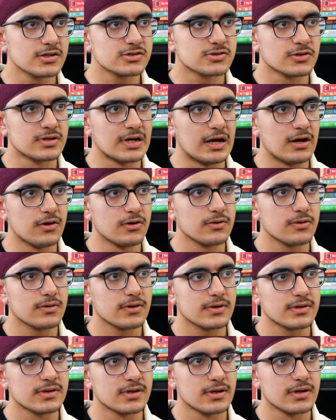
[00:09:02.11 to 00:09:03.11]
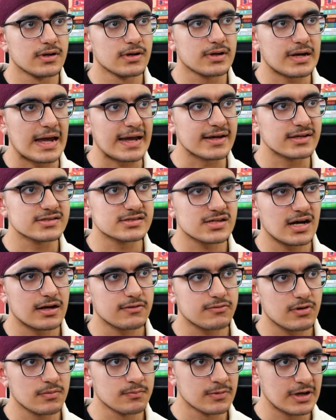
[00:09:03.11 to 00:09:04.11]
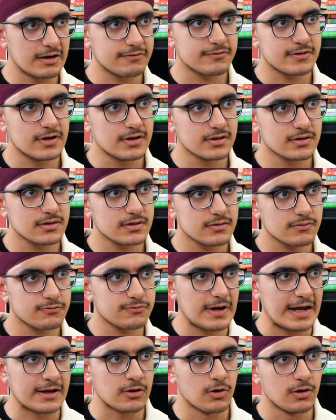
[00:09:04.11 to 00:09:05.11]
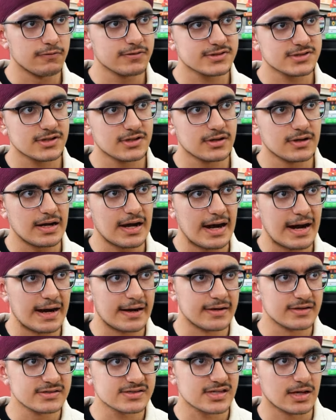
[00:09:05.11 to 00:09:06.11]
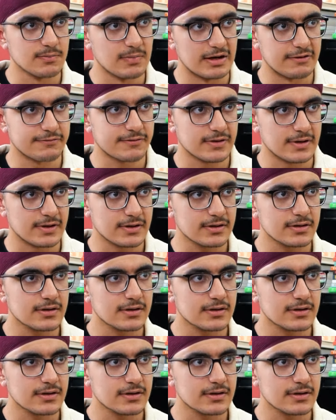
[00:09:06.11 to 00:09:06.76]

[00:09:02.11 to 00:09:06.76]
So now the ranks start from lieutenant, flying officer, and sub-lieutenant,